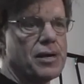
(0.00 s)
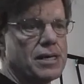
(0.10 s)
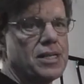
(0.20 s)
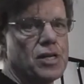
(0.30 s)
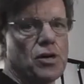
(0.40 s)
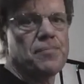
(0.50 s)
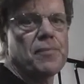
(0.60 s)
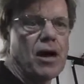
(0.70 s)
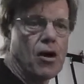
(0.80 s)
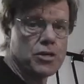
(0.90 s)
But, you know,
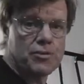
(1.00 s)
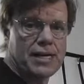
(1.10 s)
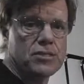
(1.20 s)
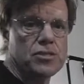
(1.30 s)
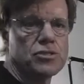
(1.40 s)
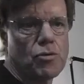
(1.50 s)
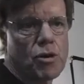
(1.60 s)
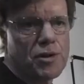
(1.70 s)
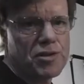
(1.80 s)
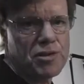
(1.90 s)
art directors who
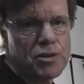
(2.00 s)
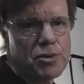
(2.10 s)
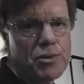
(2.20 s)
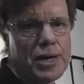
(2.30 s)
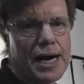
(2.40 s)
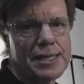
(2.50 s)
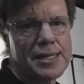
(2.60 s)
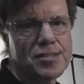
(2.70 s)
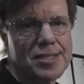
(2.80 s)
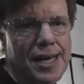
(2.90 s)
are with you
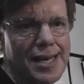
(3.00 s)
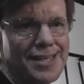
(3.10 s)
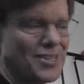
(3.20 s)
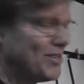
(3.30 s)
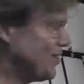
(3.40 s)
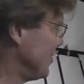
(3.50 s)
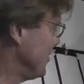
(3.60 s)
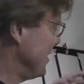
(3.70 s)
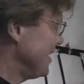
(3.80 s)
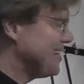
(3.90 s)
on the set, you know,